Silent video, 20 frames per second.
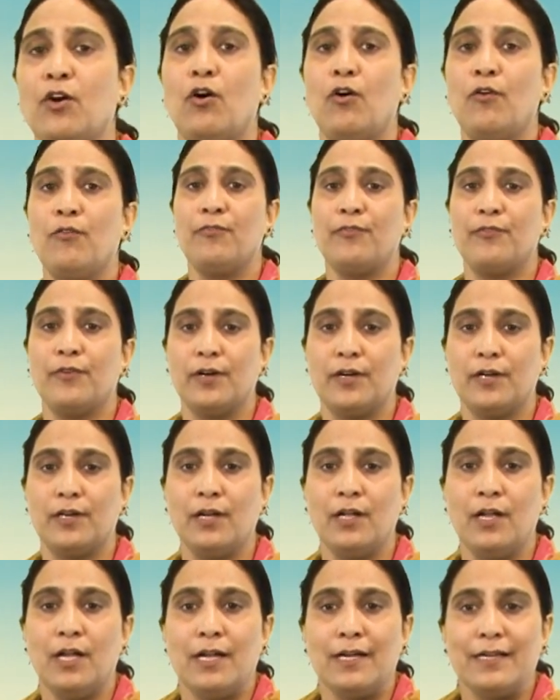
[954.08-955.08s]
of
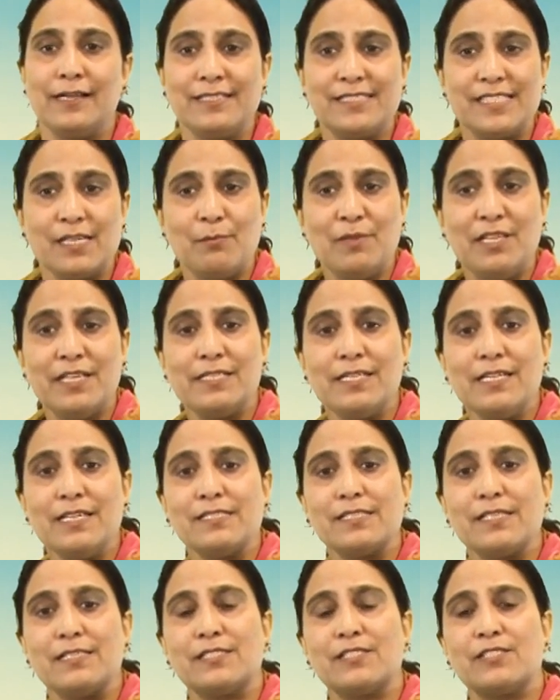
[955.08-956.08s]

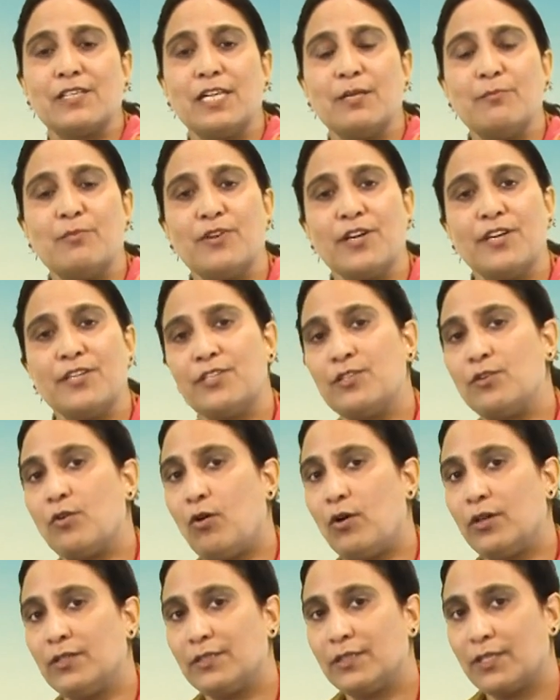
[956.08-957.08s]
Disabilities is celebrated
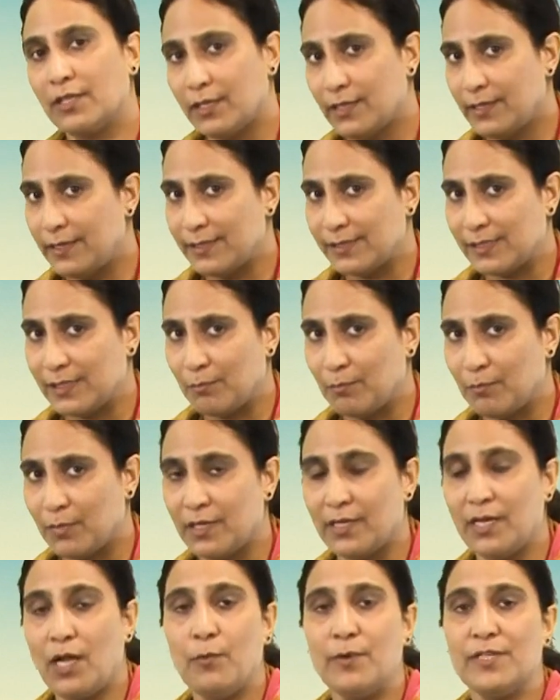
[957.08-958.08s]
on 3rd December.
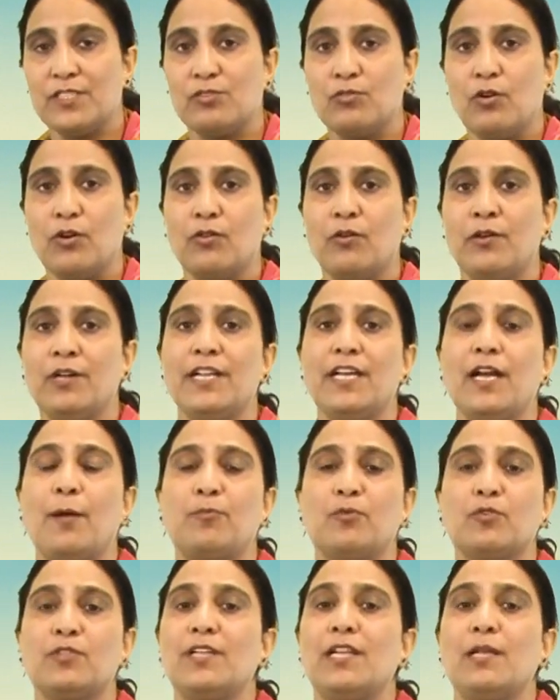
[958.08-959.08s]
Now it's not only
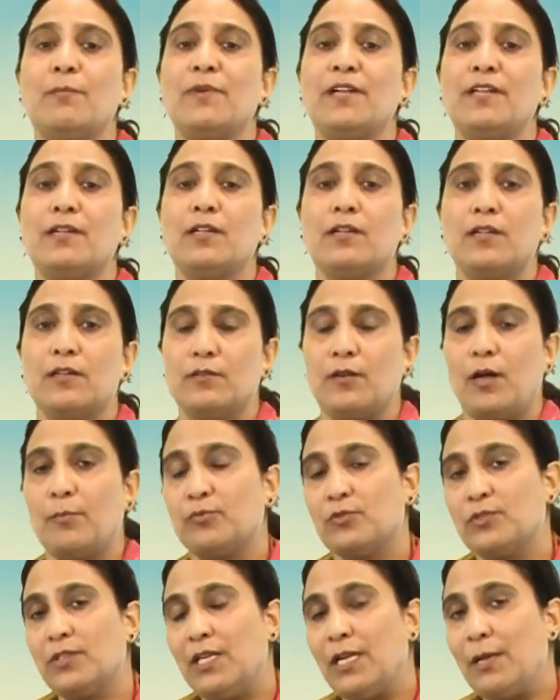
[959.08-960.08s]
up to
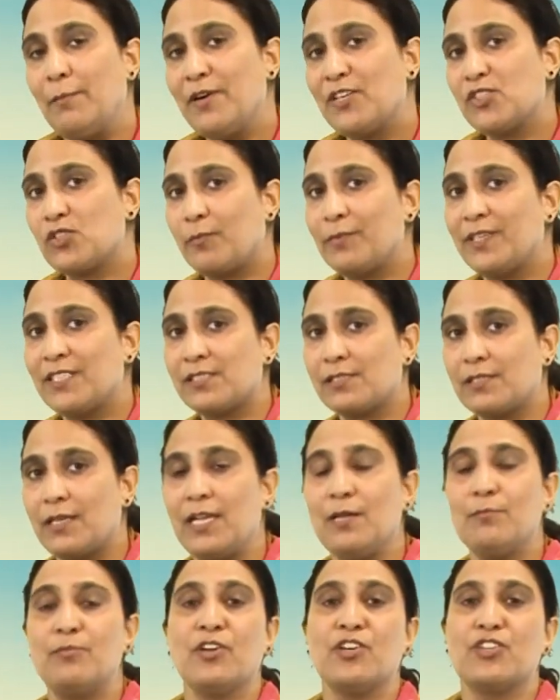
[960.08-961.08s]
the limits of this
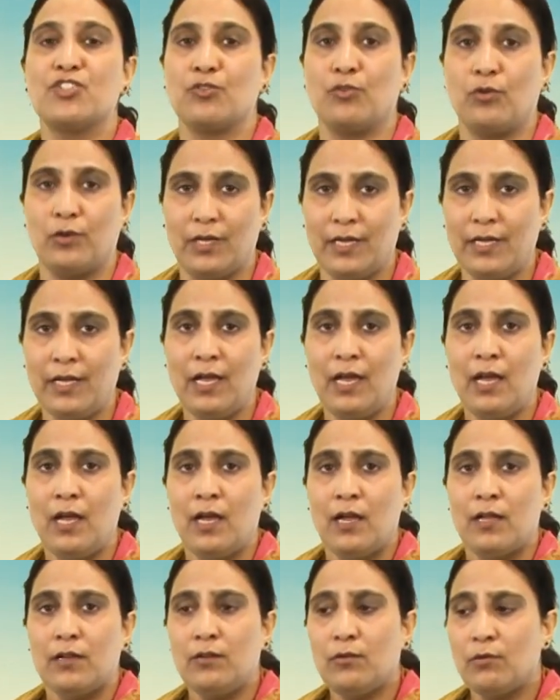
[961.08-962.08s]
celebration only.
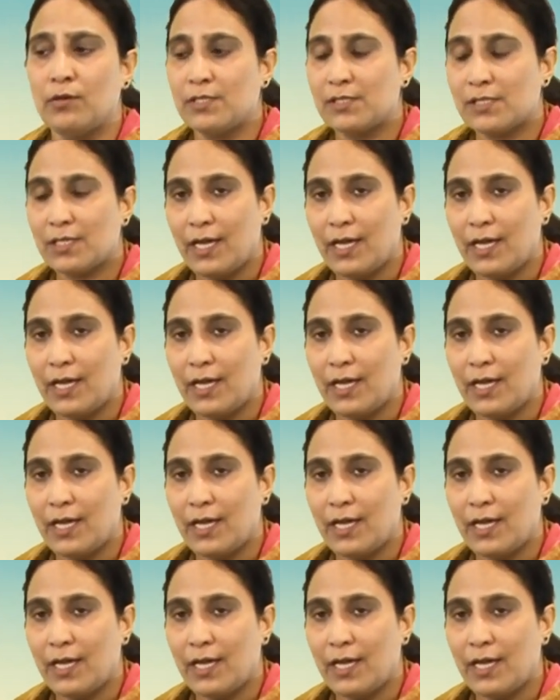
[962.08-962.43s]
No, it's